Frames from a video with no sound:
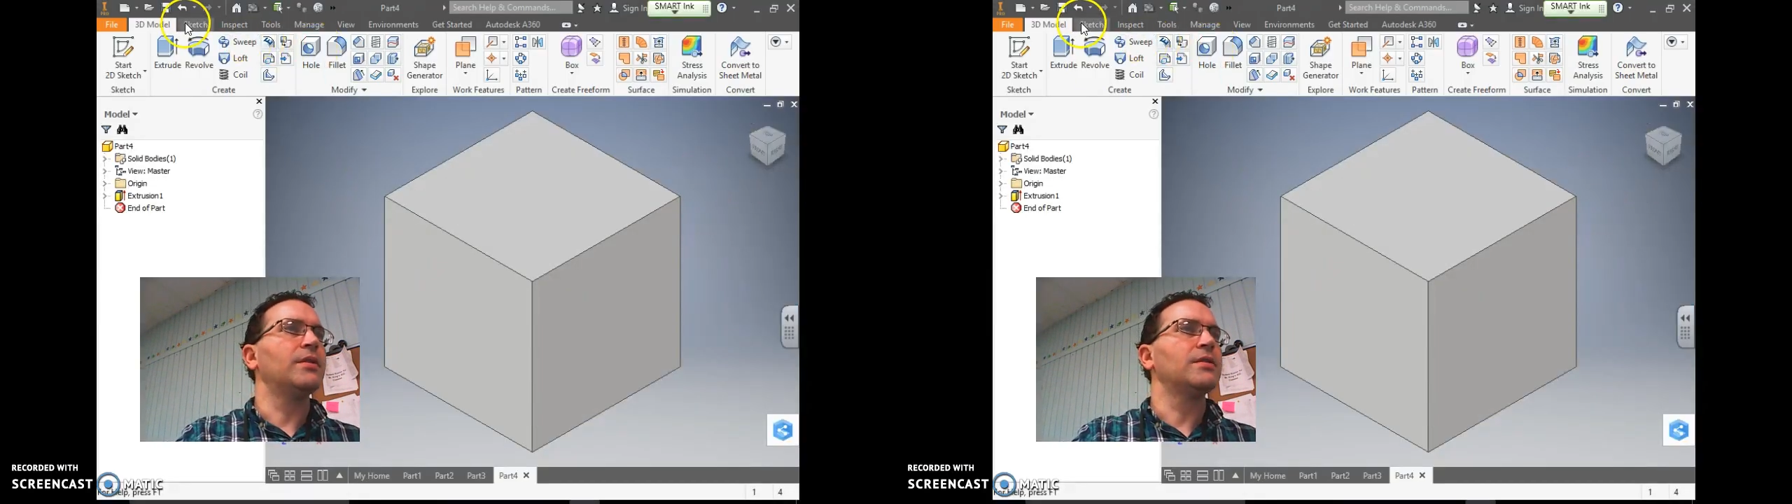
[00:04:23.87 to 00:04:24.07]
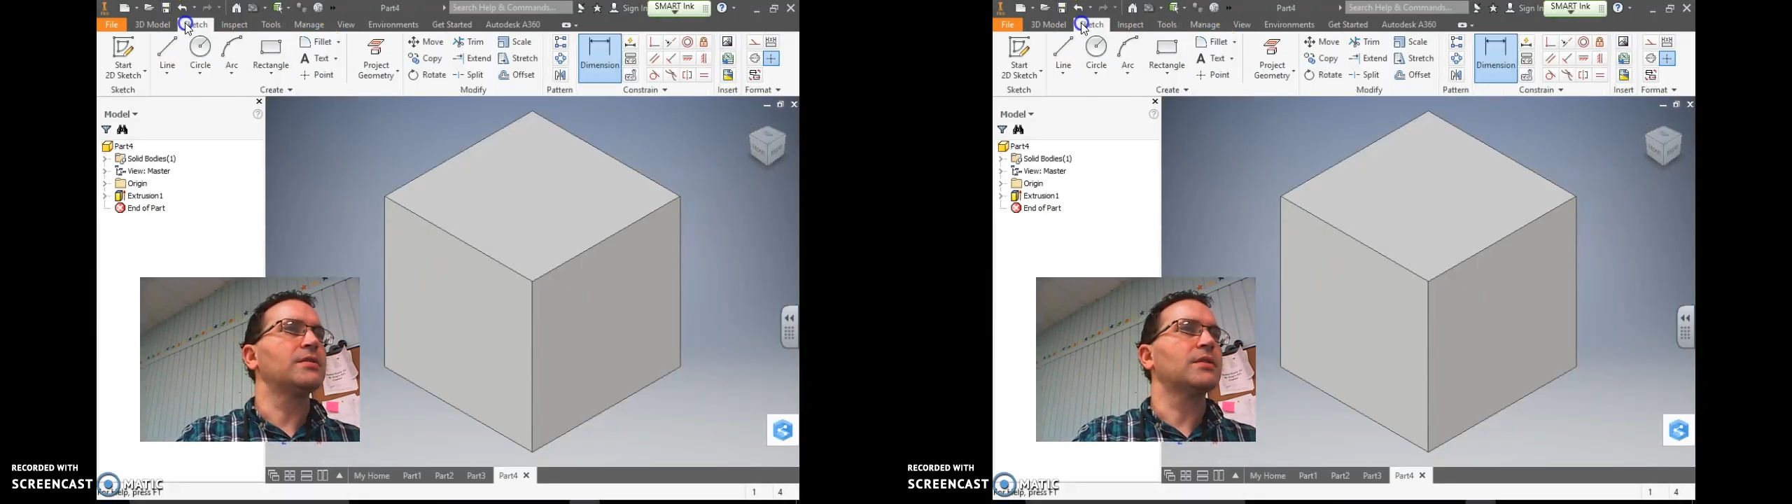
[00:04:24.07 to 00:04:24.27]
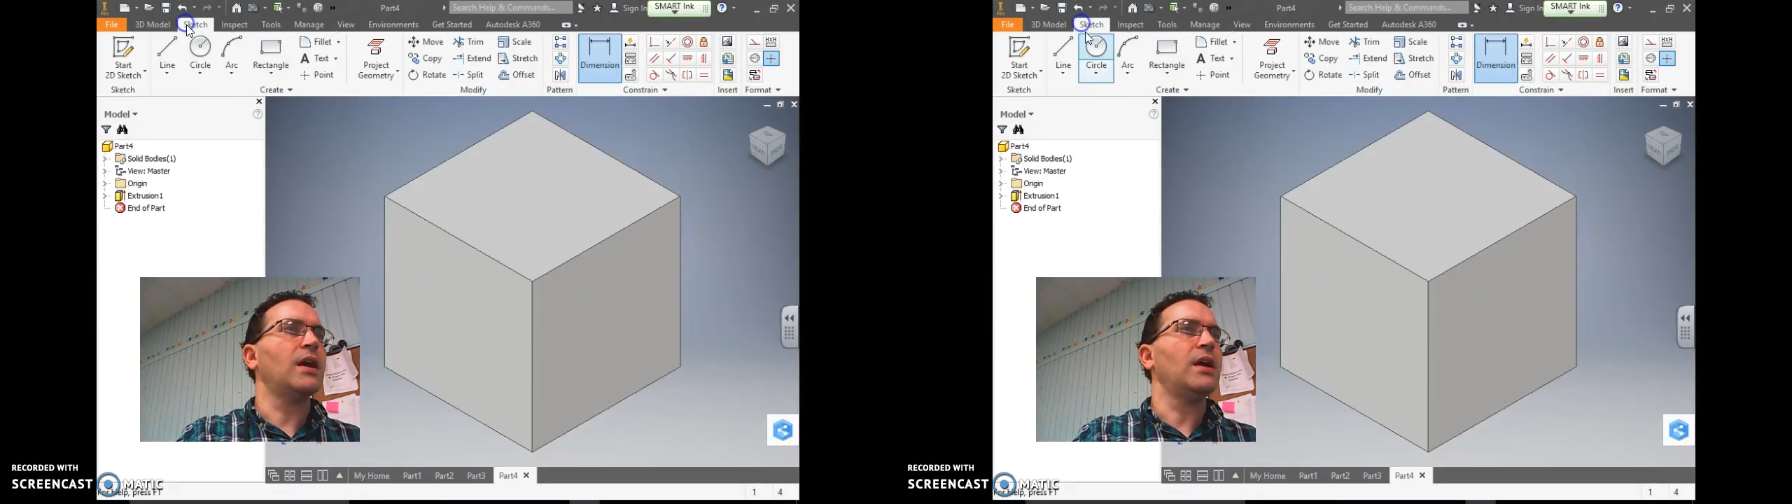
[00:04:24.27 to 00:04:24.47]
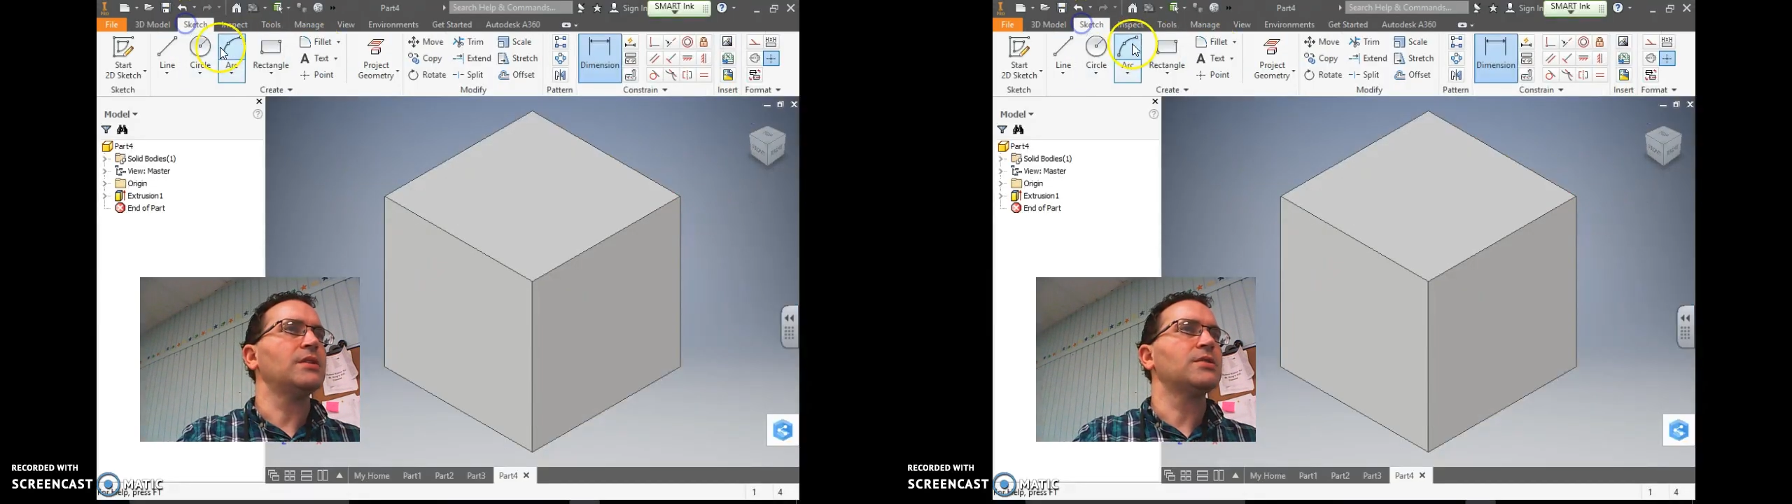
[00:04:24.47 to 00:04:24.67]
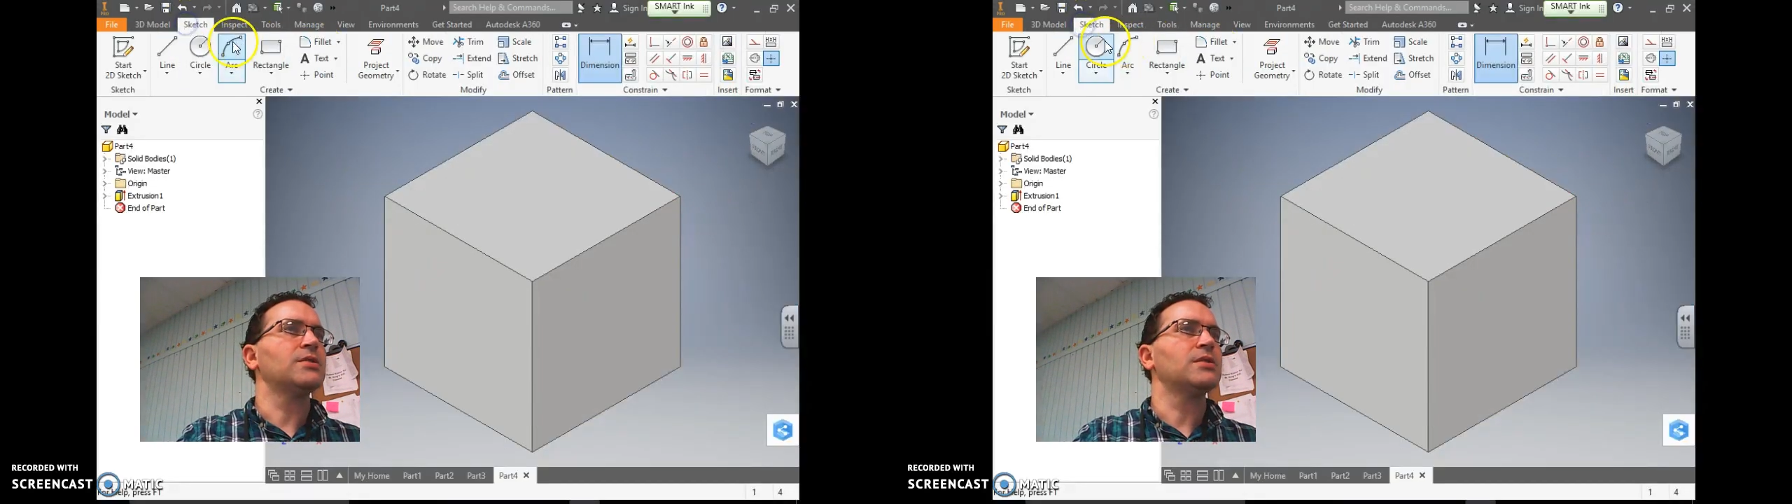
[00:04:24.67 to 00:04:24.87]

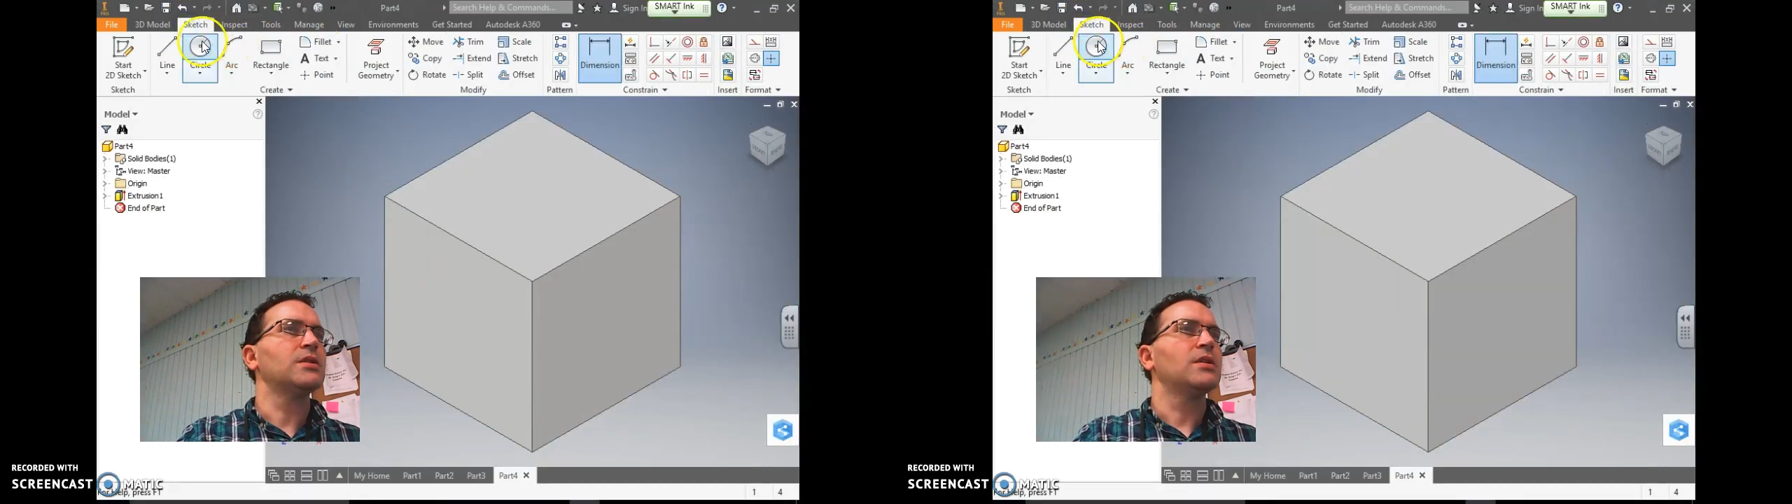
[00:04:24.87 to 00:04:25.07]
sketch,